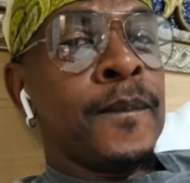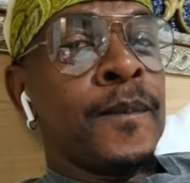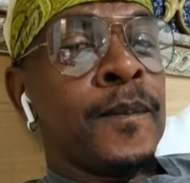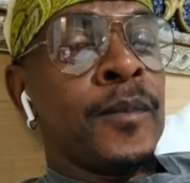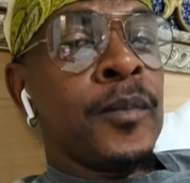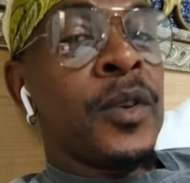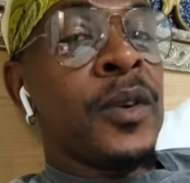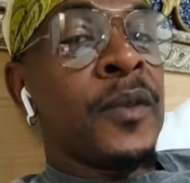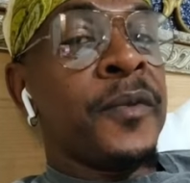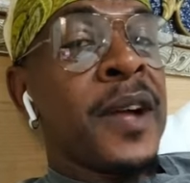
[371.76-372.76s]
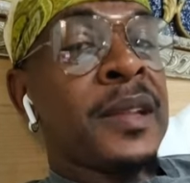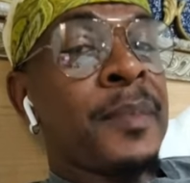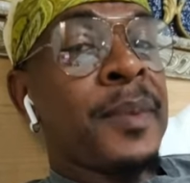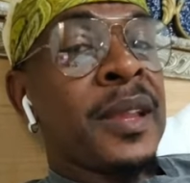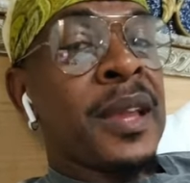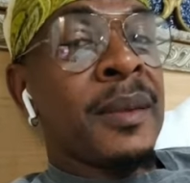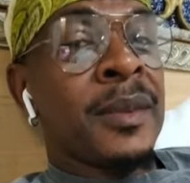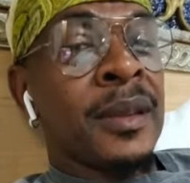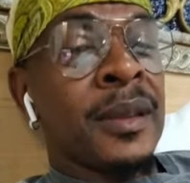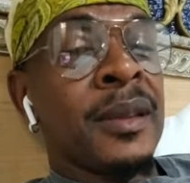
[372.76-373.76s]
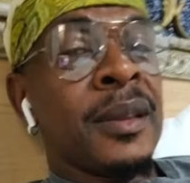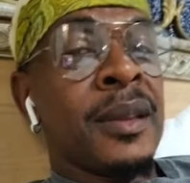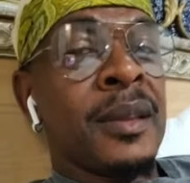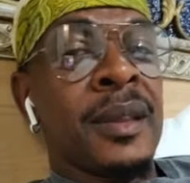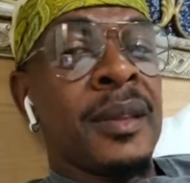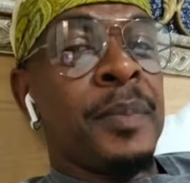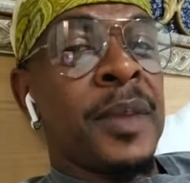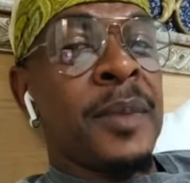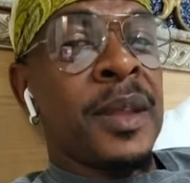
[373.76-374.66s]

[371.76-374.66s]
without fault upon the, the, the, the, the payment?